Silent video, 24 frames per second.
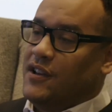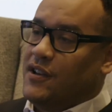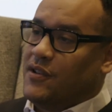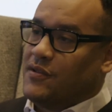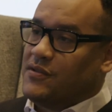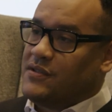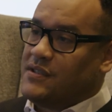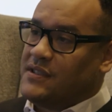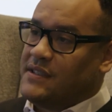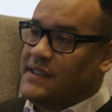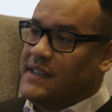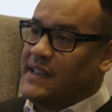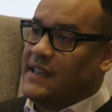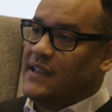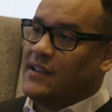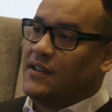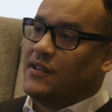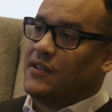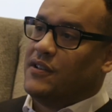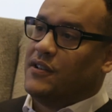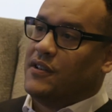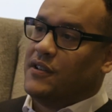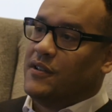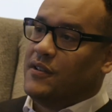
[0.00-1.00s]

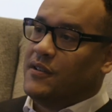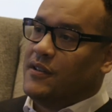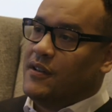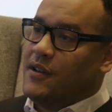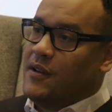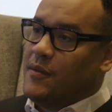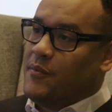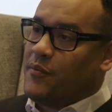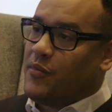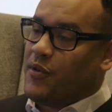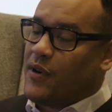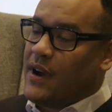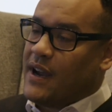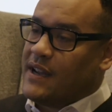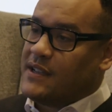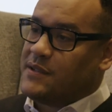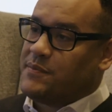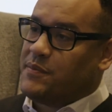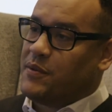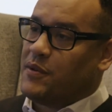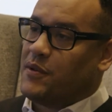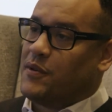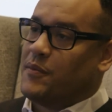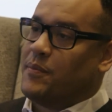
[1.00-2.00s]
steel, price
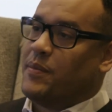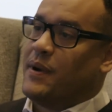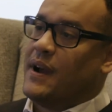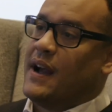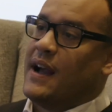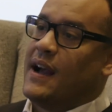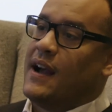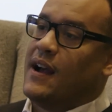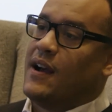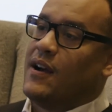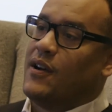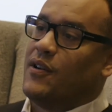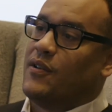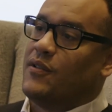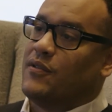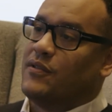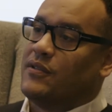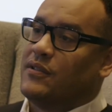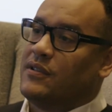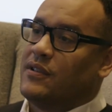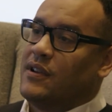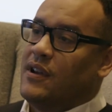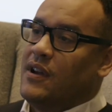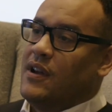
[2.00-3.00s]
per
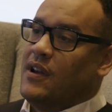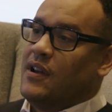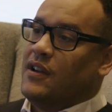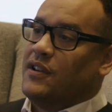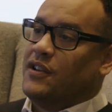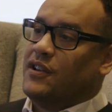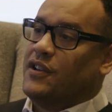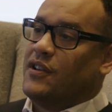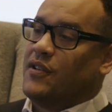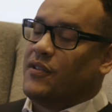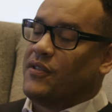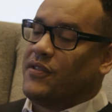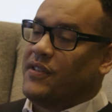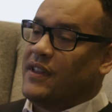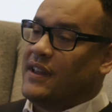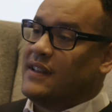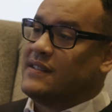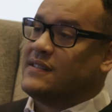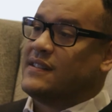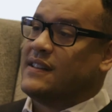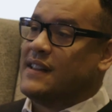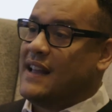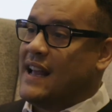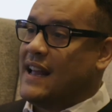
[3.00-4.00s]
pound,
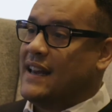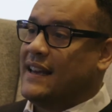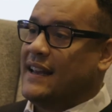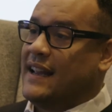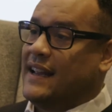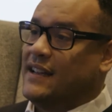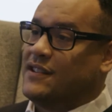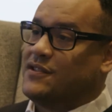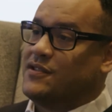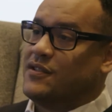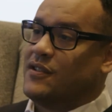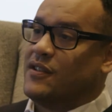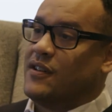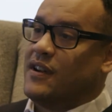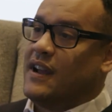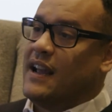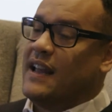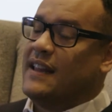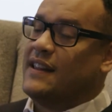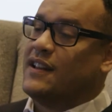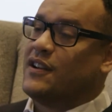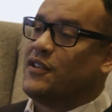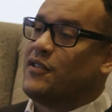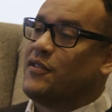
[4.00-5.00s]
things of that nature.
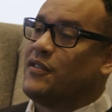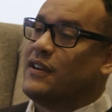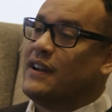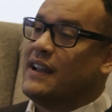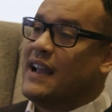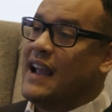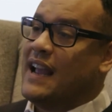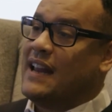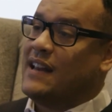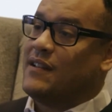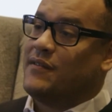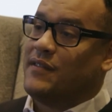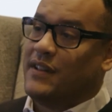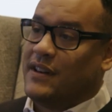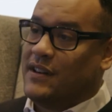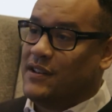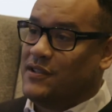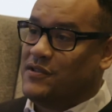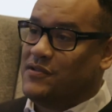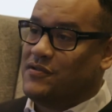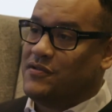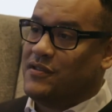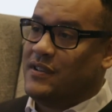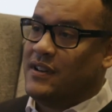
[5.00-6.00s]
In the creative
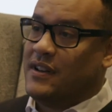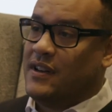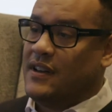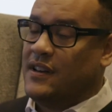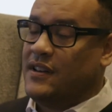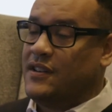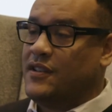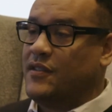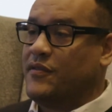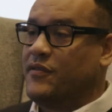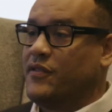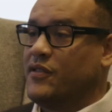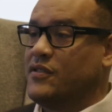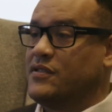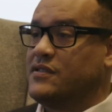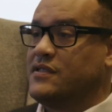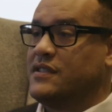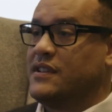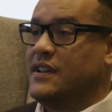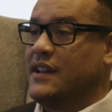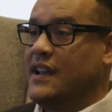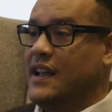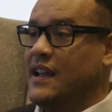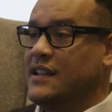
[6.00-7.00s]
industry,
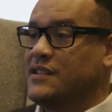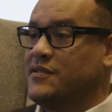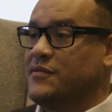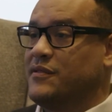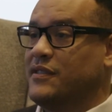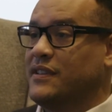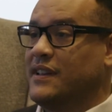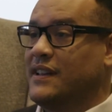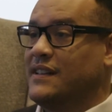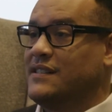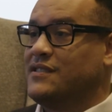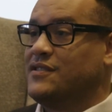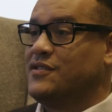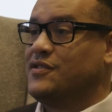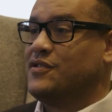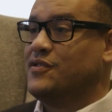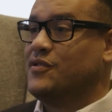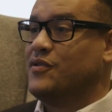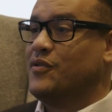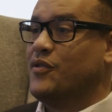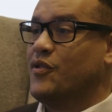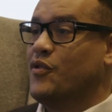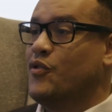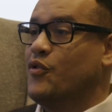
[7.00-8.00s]
diversity as it relates to
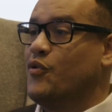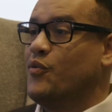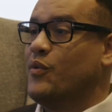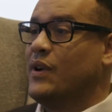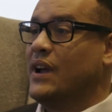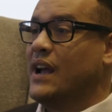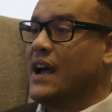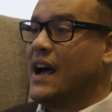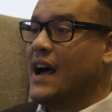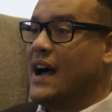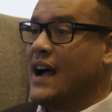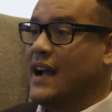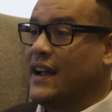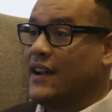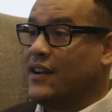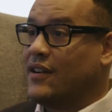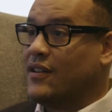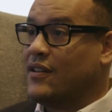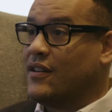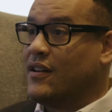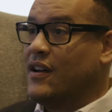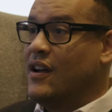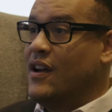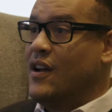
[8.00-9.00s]
who we
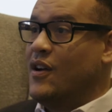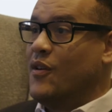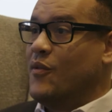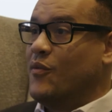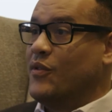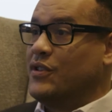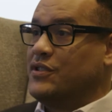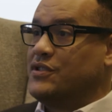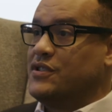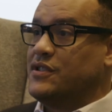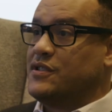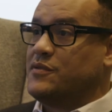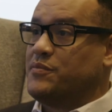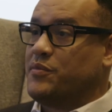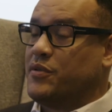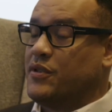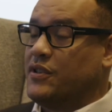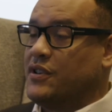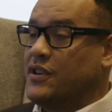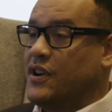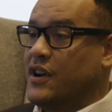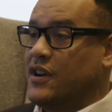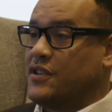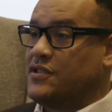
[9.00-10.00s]
hire, which is
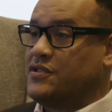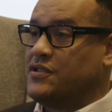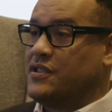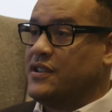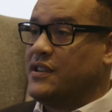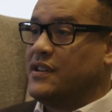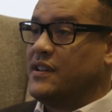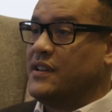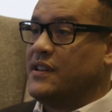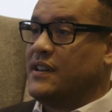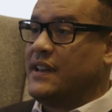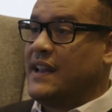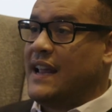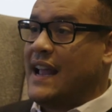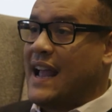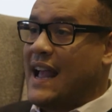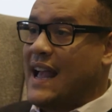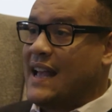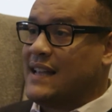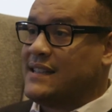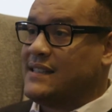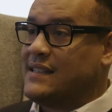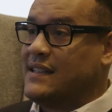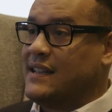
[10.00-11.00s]
production,
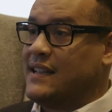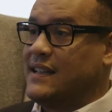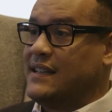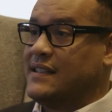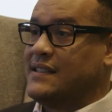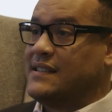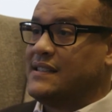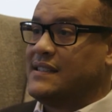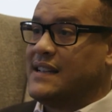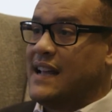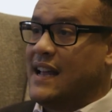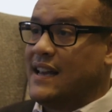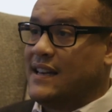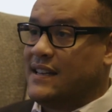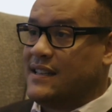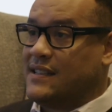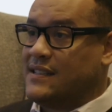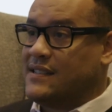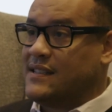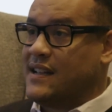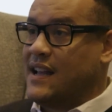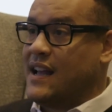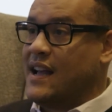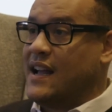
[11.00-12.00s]
casting, set
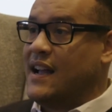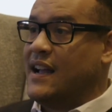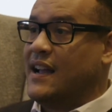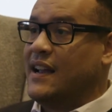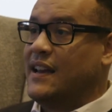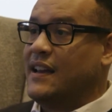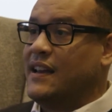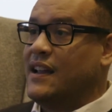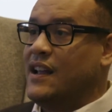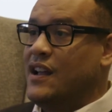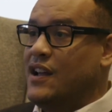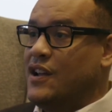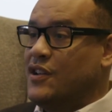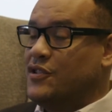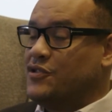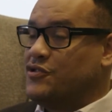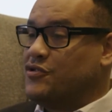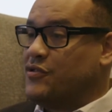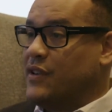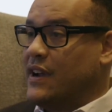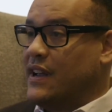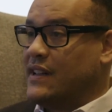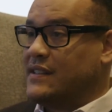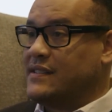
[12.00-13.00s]
design,
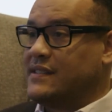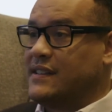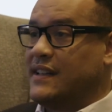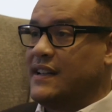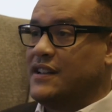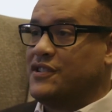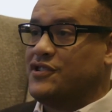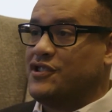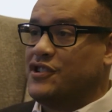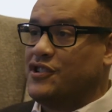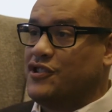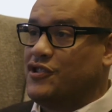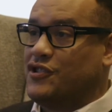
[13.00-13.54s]
translation,